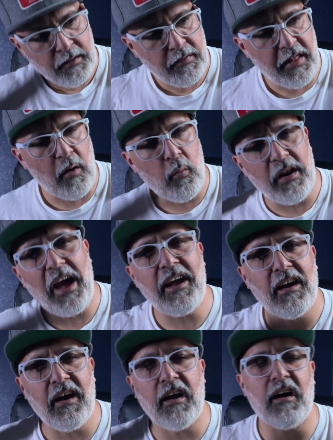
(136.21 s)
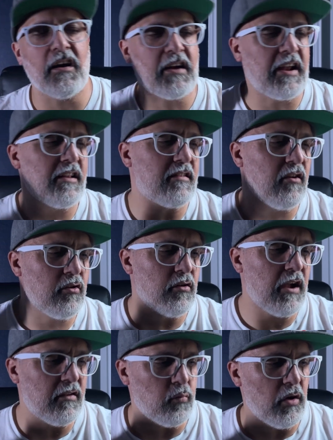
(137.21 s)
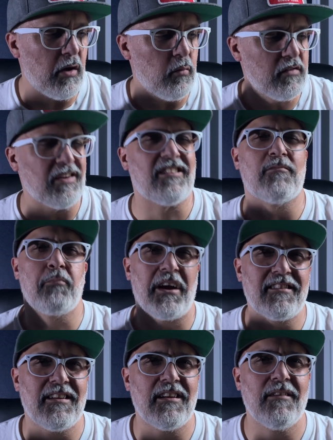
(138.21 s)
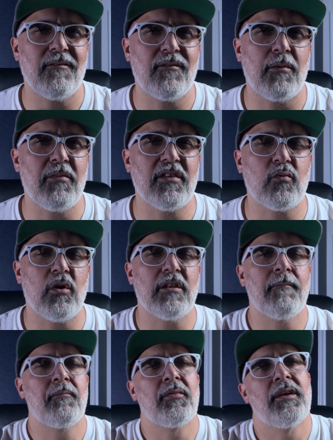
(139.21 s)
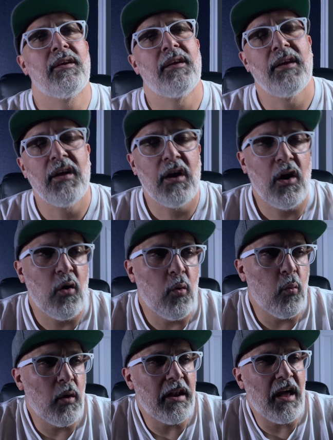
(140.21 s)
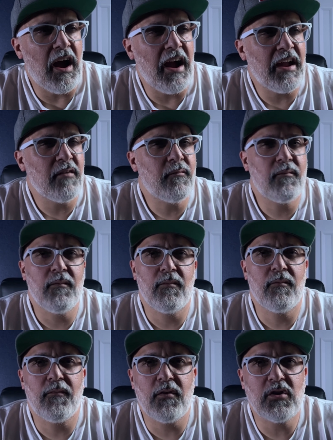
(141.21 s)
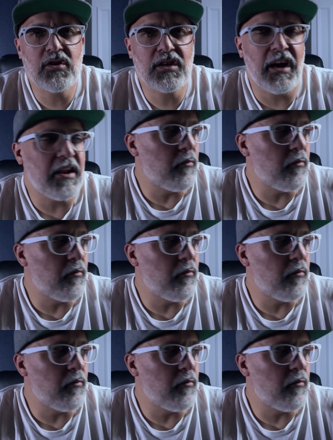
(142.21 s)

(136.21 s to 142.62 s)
Now I'll kind of tell you guys what I was expecting from this one. When I had first kind